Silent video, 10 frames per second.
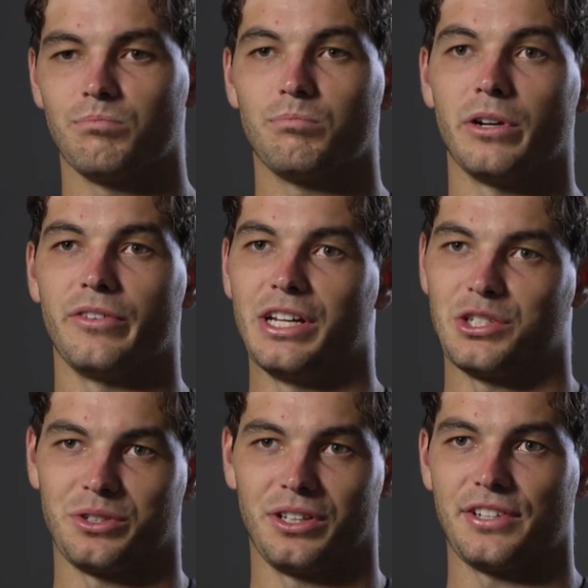bit of a
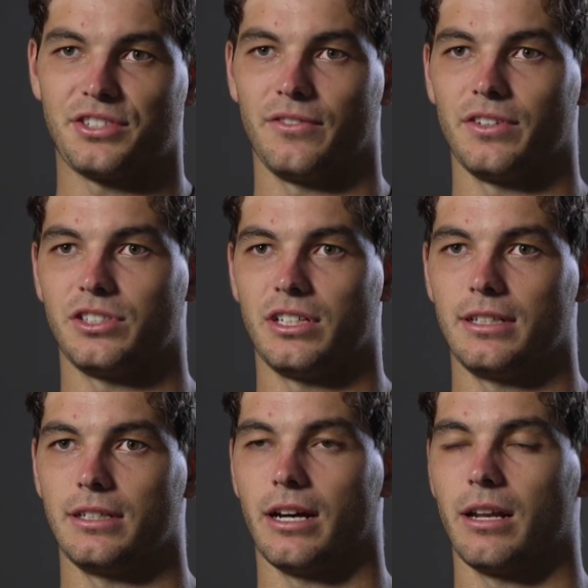history lesson of the
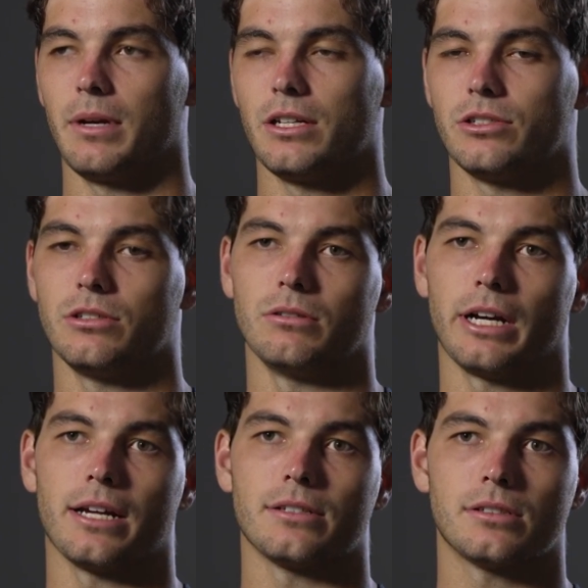city. Kind of makes you,
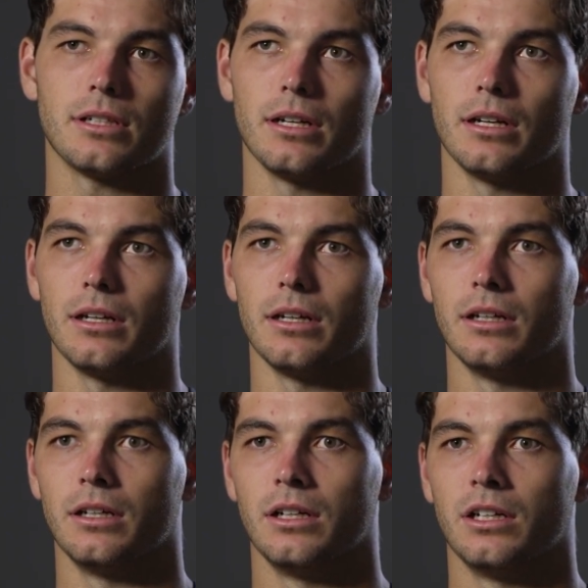I guess,
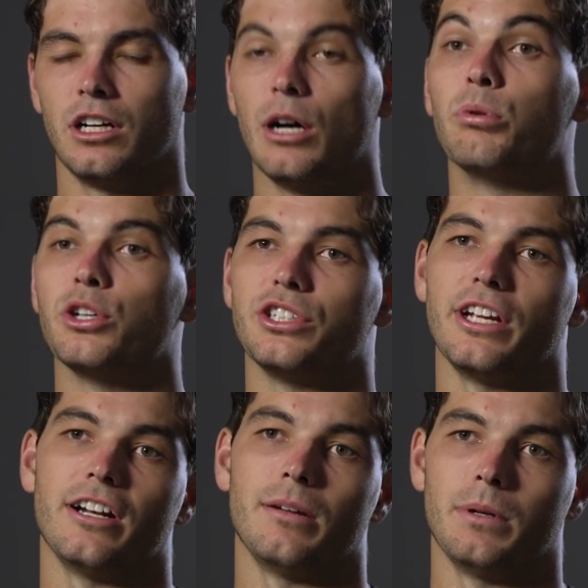
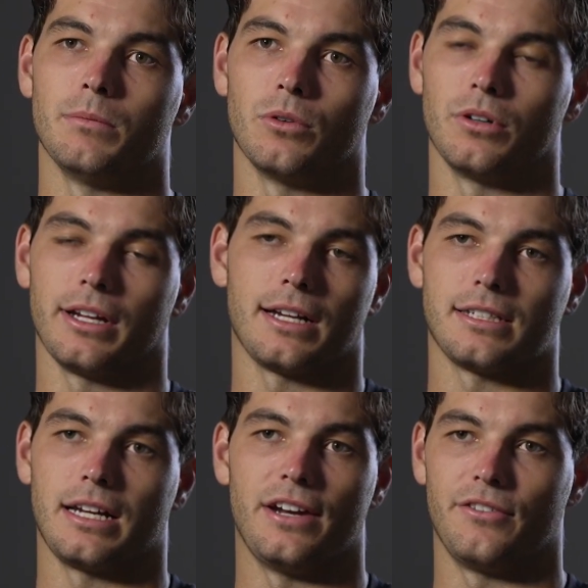appreciate it a bit more. Like I
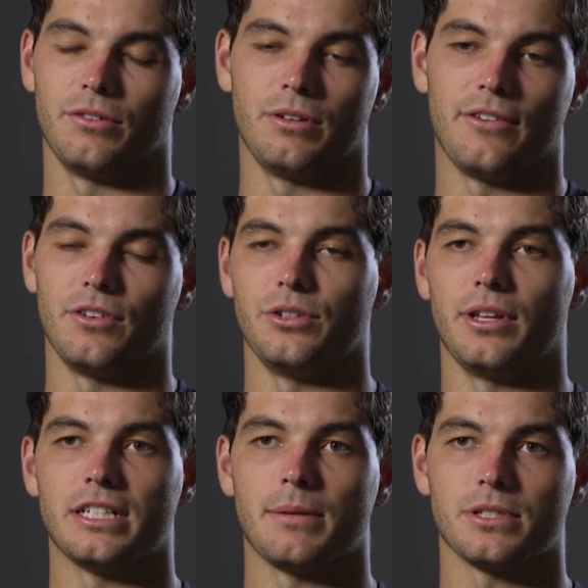said, I never do that type of